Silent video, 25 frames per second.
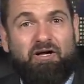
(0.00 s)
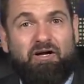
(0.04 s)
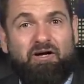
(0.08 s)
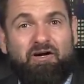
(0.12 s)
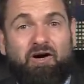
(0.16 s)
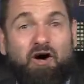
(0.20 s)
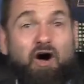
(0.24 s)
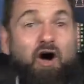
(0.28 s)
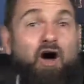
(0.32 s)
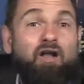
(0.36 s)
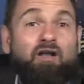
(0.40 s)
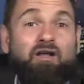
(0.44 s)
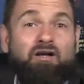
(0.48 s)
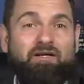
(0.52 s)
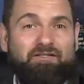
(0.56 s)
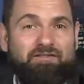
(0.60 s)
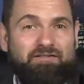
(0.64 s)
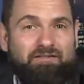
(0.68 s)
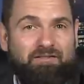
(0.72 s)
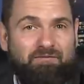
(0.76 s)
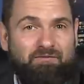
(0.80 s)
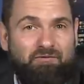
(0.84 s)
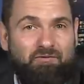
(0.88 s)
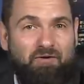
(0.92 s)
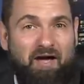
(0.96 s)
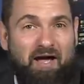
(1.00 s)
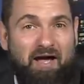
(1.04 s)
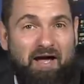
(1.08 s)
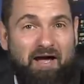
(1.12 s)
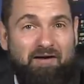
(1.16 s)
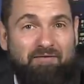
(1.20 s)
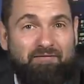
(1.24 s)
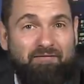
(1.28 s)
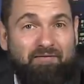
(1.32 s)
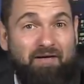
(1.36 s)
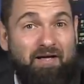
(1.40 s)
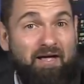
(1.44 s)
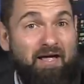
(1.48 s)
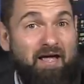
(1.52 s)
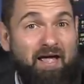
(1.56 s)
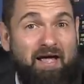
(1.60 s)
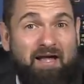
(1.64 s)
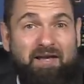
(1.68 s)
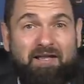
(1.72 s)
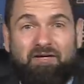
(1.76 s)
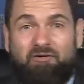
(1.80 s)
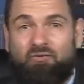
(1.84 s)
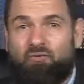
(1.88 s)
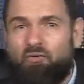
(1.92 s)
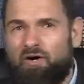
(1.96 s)
Call us if you have
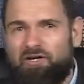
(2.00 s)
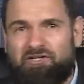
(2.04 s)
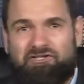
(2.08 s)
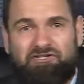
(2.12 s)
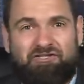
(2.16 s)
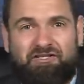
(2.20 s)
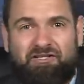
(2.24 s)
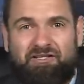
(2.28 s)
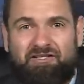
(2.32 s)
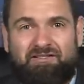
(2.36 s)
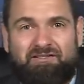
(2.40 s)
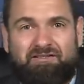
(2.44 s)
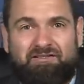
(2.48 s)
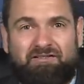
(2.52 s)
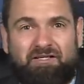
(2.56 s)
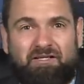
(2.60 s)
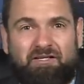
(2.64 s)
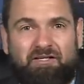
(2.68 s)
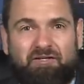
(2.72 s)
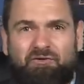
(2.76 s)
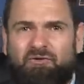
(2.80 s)
any questions,